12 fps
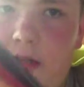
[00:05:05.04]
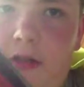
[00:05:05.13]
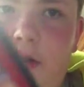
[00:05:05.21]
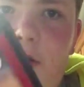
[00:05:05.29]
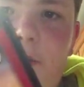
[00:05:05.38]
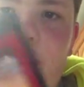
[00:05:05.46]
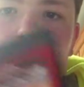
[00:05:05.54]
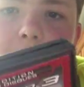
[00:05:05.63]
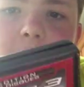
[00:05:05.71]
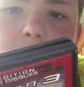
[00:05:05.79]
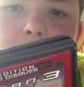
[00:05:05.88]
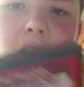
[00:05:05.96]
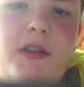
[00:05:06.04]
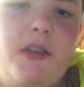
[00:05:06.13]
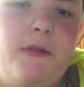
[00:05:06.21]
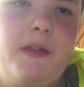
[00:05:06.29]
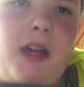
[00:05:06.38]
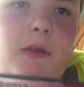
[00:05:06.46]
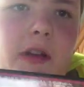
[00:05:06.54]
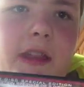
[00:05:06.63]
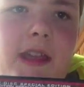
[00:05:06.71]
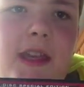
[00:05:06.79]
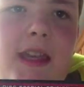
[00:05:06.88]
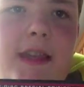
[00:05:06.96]
2 for $15, so we got one
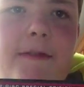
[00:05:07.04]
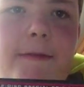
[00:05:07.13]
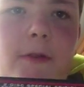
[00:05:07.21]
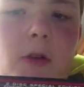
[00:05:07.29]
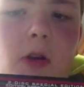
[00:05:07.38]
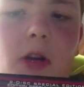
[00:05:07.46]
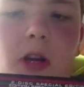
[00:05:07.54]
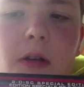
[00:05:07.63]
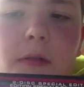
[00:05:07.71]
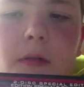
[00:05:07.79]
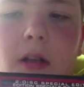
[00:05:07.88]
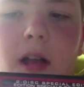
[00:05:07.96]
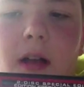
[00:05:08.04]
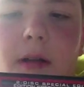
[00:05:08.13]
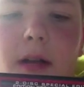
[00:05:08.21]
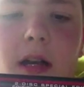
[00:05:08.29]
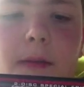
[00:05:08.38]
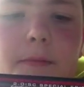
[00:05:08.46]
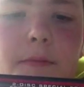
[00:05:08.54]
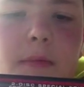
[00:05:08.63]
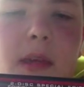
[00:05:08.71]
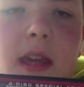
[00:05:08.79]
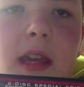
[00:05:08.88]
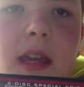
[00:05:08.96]
of these for
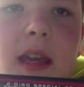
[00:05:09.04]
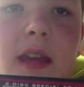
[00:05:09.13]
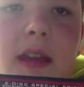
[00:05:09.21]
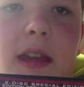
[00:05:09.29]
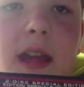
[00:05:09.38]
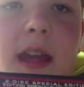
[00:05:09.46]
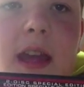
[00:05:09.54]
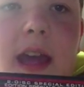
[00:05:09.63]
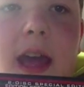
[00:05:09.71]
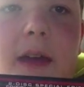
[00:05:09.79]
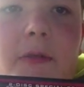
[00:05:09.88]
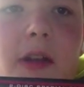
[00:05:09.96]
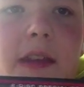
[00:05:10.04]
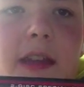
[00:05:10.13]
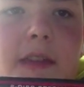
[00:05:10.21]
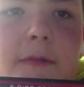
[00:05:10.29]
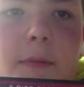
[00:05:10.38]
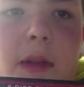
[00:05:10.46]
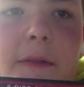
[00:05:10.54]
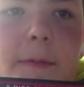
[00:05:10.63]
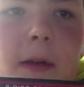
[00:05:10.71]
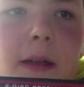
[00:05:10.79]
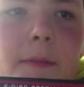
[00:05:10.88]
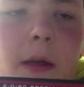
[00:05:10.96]
me, and one of these for my
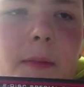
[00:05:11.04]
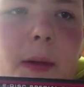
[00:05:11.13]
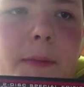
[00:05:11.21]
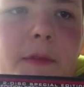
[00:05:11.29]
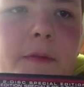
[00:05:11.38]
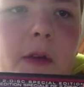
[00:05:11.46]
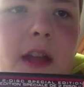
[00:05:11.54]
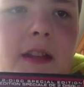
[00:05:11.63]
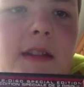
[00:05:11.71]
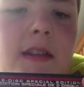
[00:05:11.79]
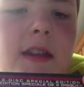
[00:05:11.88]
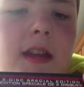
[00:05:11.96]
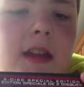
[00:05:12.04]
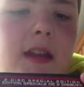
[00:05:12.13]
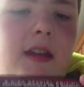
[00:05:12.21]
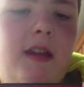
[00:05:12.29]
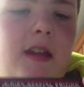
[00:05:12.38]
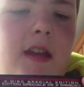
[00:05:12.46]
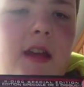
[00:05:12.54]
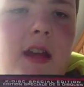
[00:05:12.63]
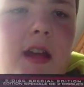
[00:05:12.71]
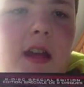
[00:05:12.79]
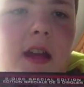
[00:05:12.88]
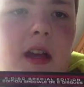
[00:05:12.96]
mom's friend,
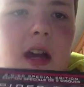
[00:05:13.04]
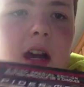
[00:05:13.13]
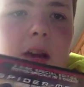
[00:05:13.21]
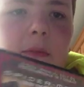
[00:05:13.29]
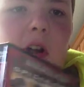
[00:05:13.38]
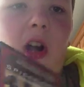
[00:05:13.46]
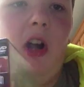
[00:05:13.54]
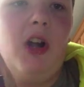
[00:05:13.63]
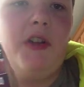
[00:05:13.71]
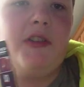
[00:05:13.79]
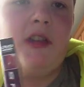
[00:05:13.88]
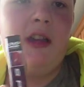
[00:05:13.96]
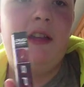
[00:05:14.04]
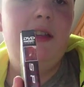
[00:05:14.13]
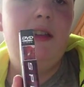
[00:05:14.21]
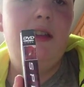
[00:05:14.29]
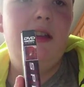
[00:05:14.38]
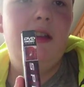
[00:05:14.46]
her son.